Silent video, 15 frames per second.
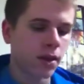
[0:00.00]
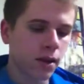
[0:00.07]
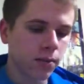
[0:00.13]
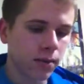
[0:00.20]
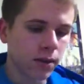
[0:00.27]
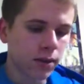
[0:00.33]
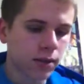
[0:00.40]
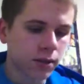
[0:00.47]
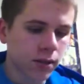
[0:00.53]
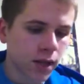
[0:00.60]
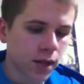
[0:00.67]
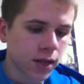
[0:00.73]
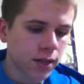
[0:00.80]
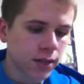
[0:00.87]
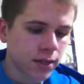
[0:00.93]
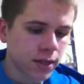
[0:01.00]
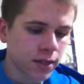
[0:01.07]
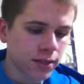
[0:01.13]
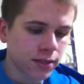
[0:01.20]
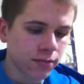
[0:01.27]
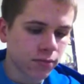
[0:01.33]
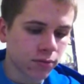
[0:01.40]
I'm not gonna lie, it
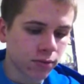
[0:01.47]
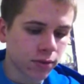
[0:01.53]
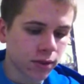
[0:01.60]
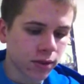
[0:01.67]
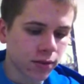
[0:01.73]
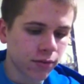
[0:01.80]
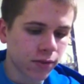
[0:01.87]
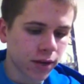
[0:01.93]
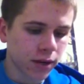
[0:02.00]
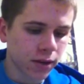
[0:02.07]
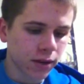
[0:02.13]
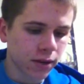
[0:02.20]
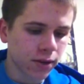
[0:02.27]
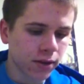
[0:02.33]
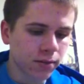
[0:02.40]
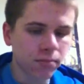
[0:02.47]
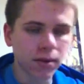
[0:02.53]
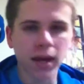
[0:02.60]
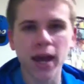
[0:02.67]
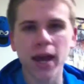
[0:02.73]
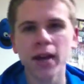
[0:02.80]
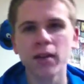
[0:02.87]
tasted really freaking good, but
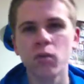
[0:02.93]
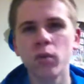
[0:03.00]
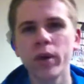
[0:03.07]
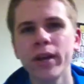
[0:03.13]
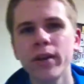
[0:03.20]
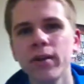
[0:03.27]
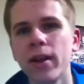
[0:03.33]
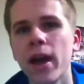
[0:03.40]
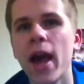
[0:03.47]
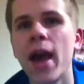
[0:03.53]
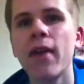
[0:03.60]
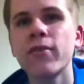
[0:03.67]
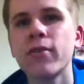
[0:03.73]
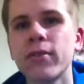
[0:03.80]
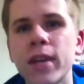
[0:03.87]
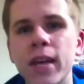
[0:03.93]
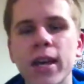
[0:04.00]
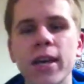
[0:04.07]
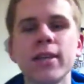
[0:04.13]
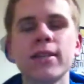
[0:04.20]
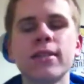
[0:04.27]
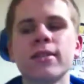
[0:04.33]
it had a weird
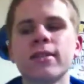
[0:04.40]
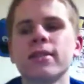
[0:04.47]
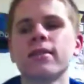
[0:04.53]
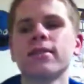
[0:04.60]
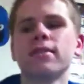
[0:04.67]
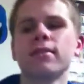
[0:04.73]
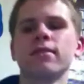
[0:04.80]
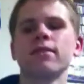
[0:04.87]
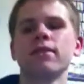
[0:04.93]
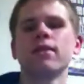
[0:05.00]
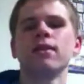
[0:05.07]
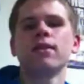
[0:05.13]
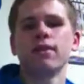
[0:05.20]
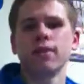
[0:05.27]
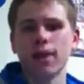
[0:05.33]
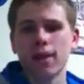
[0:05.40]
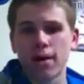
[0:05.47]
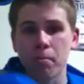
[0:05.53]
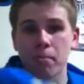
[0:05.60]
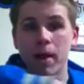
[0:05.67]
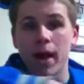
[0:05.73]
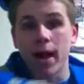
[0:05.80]
aftertaste.
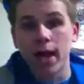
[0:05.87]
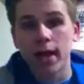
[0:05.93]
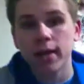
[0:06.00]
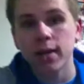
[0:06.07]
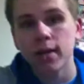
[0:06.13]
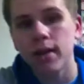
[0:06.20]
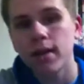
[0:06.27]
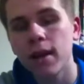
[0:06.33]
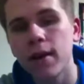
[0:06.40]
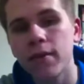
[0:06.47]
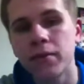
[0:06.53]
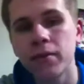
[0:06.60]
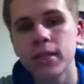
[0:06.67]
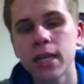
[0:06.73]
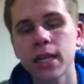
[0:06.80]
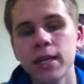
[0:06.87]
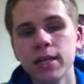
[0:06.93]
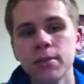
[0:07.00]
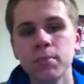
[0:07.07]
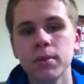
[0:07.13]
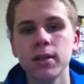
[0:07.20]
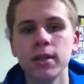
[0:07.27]
Not a bad
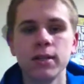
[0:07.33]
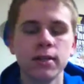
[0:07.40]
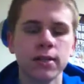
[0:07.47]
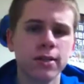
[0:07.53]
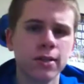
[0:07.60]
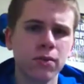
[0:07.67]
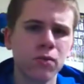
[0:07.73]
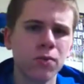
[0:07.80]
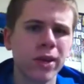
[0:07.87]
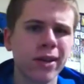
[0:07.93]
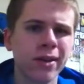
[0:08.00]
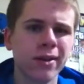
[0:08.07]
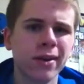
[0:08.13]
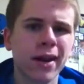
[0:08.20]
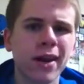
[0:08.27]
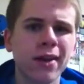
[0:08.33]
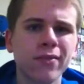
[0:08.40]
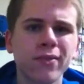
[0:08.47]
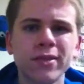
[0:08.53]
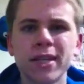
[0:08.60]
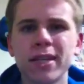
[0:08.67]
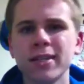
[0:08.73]
aftertaste, but just a weird
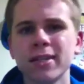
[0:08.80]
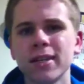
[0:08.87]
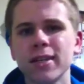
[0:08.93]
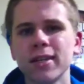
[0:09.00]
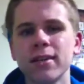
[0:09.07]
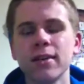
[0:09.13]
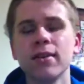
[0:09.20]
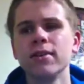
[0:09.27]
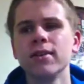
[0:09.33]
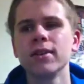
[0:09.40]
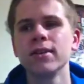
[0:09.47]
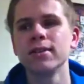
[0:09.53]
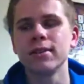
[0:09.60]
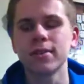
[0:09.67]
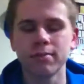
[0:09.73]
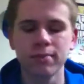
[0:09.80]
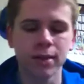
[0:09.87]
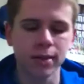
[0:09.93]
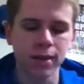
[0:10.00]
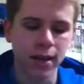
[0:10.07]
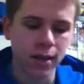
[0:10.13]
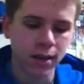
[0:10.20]
aftertaste like, oh, I didn't
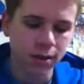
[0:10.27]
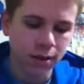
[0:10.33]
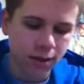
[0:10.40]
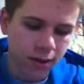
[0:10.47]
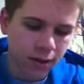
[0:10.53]
expect that.